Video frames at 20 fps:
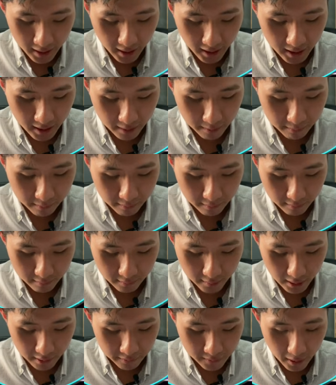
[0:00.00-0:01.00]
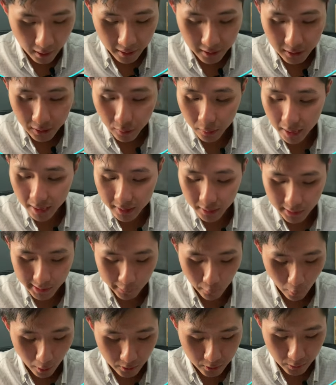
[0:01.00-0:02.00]
If not, you can just
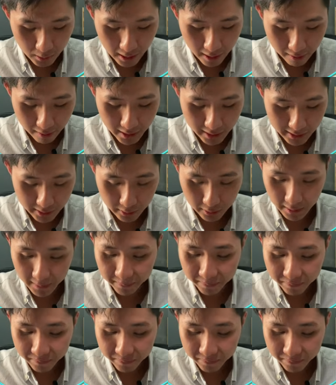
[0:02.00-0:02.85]
watch how I do it.